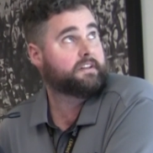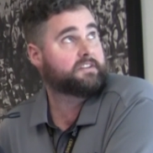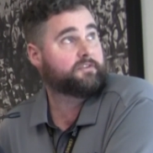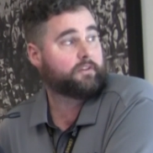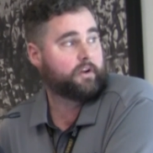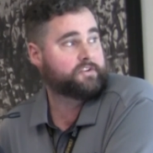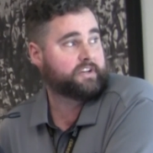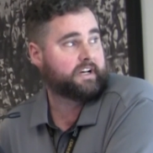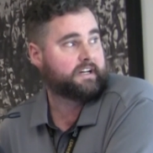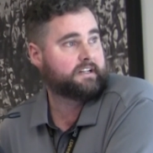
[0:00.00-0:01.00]
This
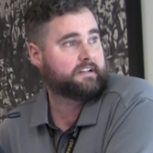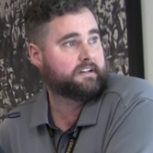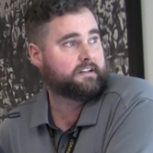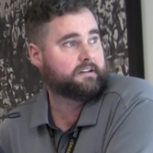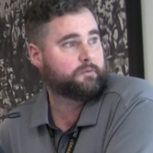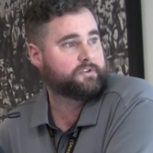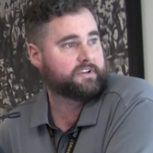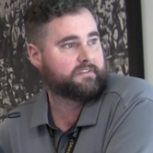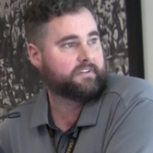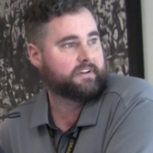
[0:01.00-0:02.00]
flowchart,
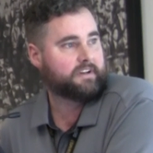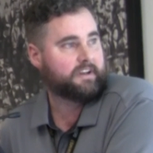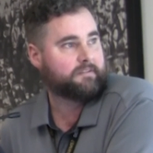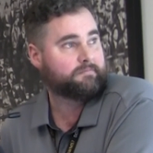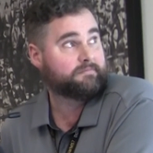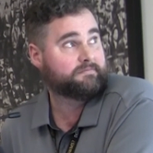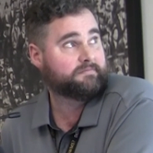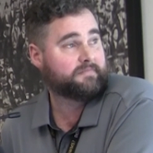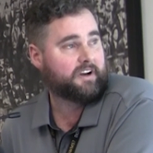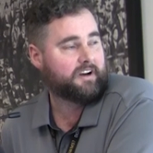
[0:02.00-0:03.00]
which I've, um,
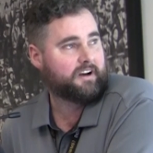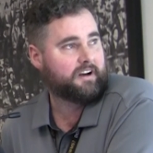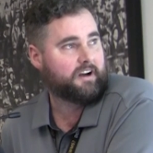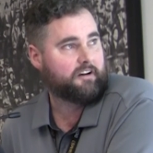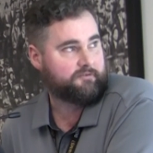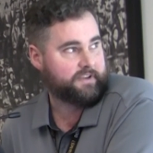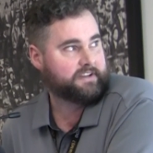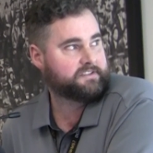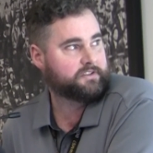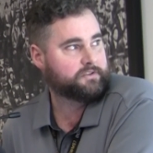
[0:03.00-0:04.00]
I've
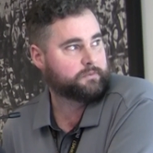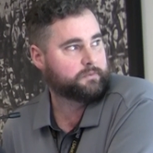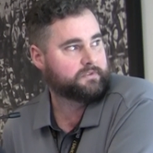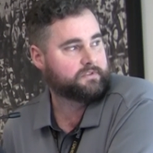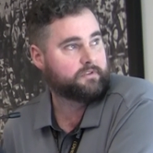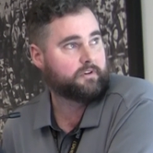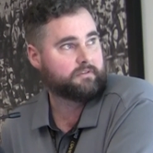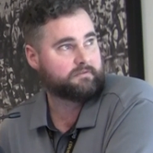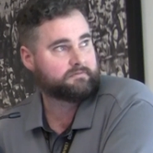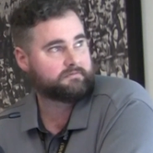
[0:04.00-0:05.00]
fixed because it was
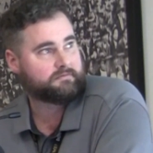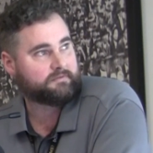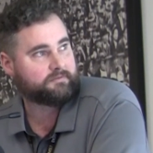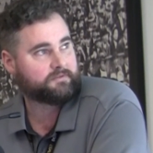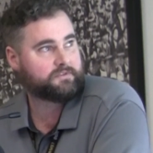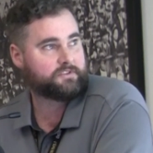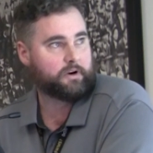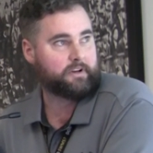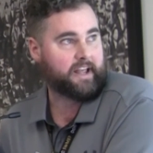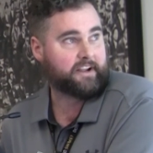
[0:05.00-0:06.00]
not
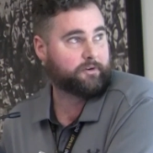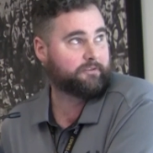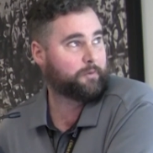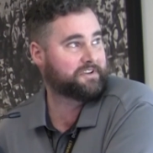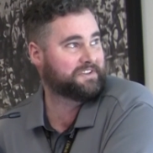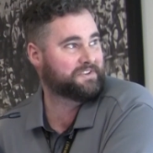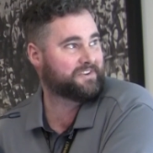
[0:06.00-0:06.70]
totally accurate for Western